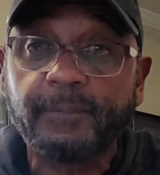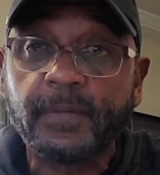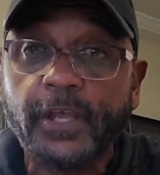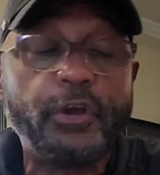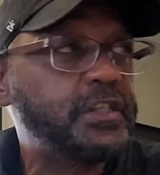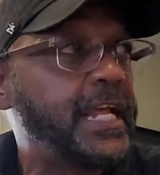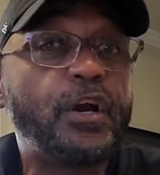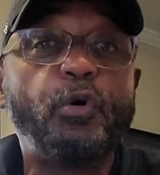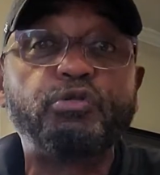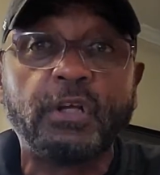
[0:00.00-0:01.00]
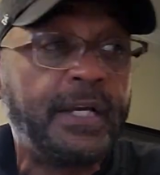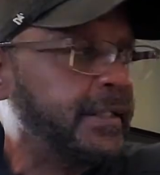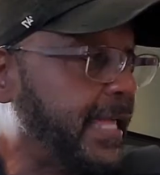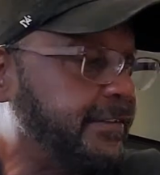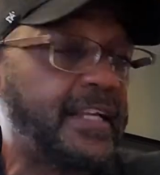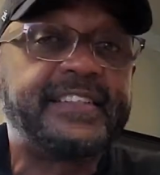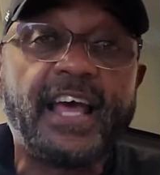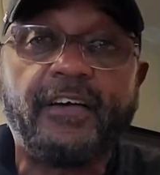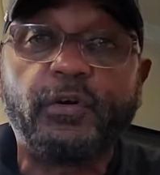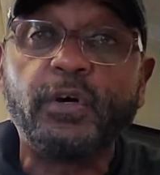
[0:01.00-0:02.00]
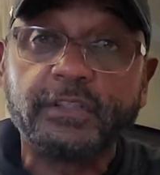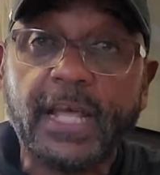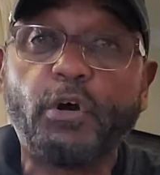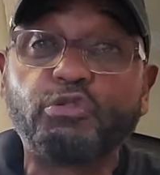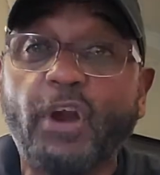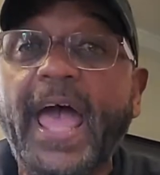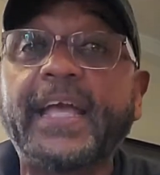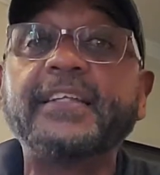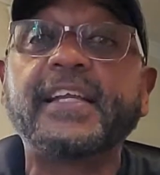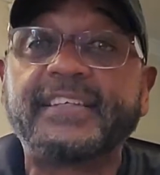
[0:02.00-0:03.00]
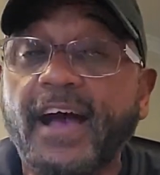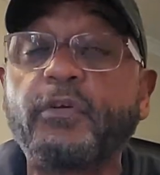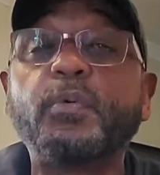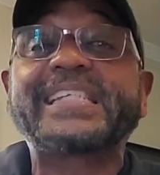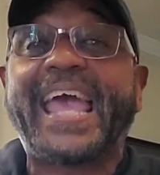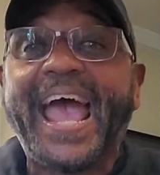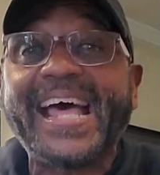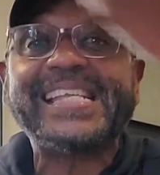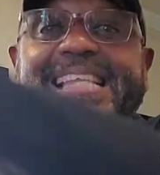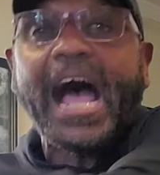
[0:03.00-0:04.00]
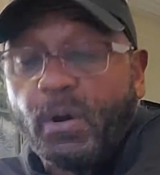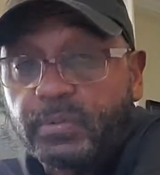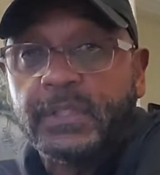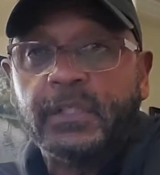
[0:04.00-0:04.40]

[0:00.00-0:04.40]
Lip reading: And you can see that that old dragon, the devil, was cast out,